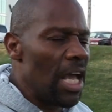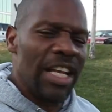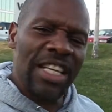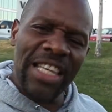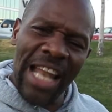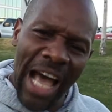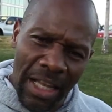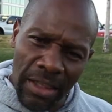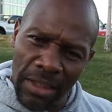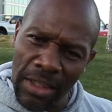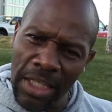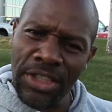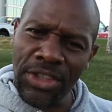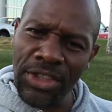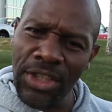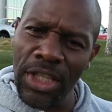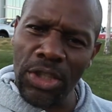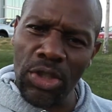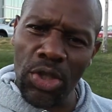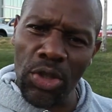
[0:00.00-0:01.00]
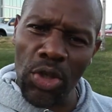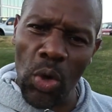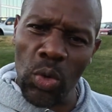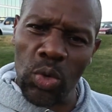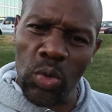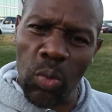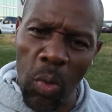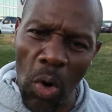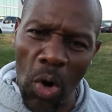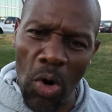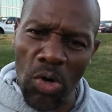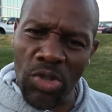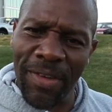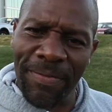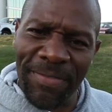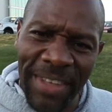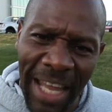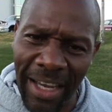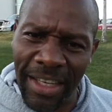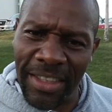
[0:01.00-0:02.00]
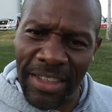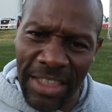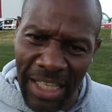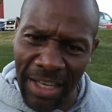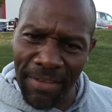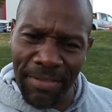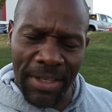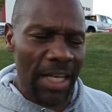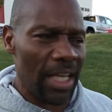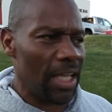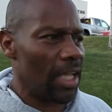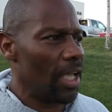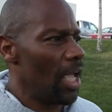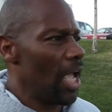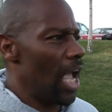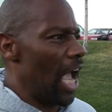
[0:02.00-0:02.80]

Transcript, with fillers: not listening to those words of negativity,